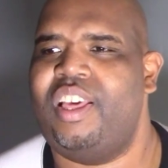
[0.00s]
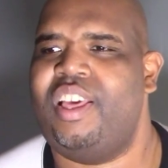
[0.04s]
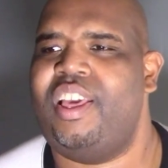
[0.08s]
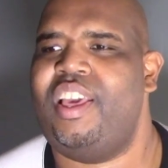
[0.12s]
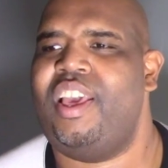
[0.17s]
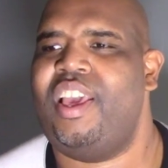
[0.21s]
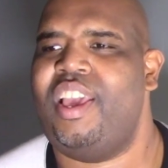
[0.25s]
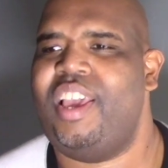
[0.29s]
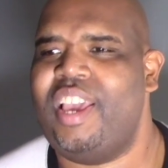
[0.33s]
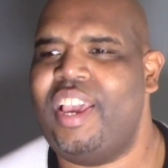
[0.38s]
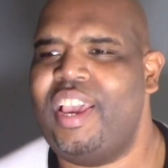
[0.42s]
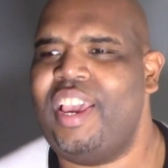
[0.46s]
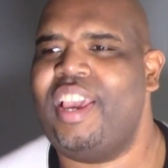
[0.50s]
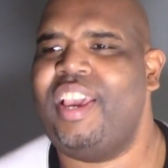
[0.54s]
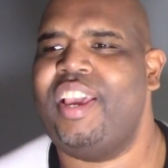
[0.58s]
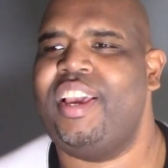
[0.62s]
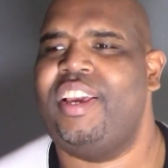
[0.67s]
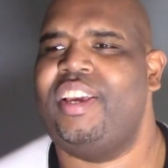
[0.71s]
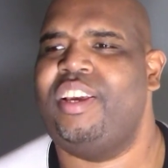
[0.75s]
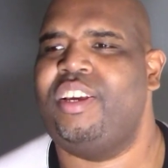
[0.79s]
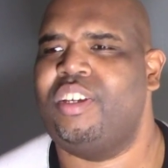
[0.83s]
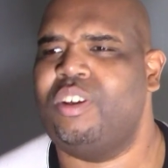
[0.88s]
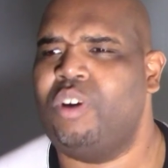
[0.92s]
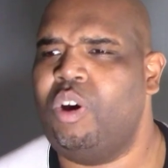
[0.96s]
Hey,
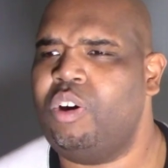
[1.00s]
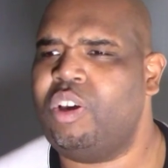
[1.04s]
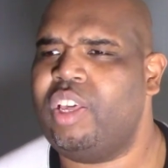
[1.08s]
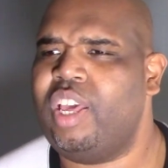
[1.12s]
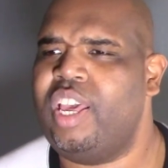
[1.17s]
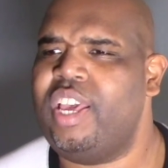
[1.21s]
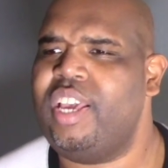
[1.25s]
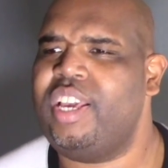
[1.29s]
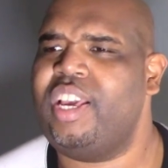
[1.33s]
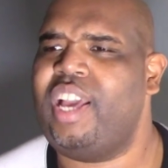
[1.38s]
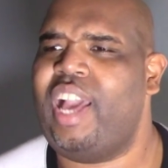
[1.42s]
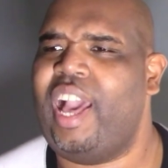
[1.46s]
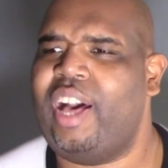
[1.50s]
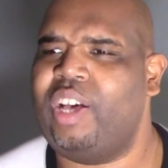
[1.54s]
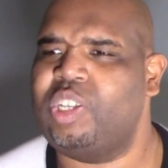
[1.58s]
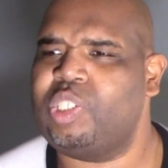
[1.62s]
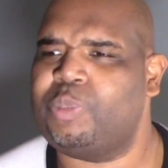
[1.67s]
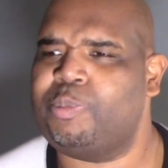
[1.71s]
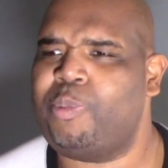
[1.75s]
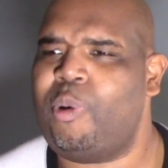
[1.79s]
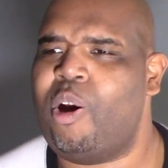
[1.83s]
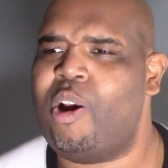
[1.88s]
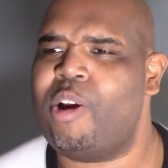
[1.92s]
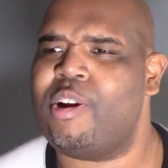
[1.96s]
okay,
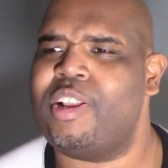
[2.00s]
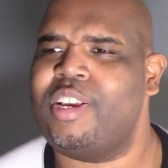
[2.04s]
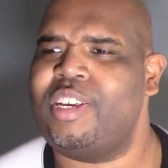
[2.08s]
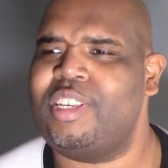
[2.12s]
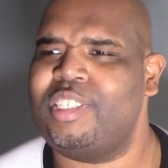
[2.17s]
house party,